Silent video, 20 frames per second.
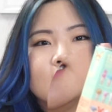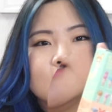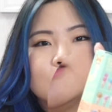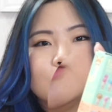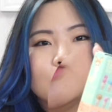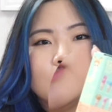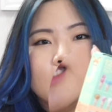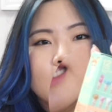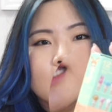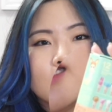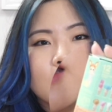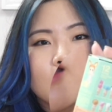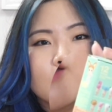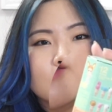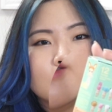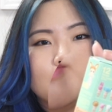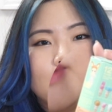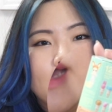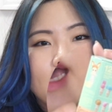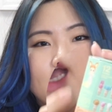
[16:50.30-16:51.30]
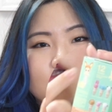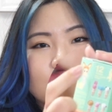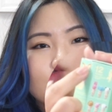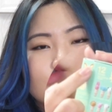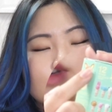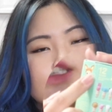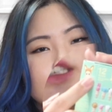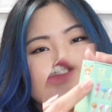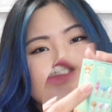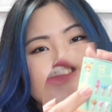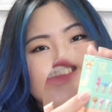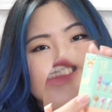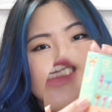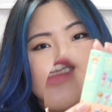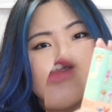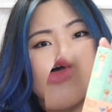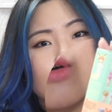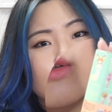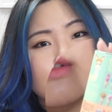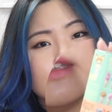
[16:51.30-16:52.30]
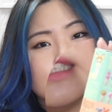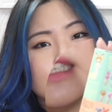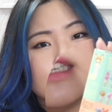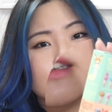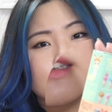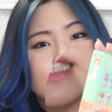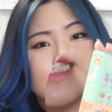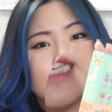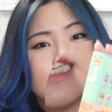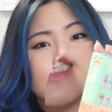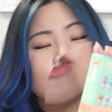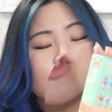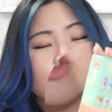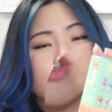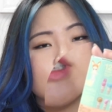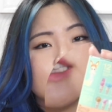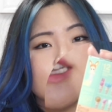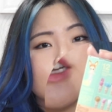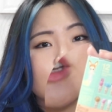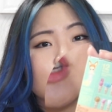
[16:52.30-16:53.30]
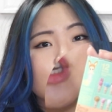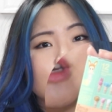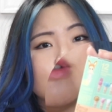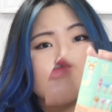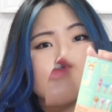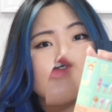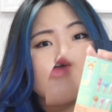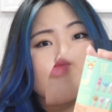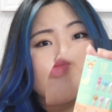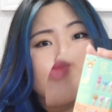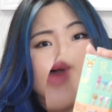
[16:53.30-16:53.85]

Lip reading: So like on the back, you can just see the whole series and it's just their cute little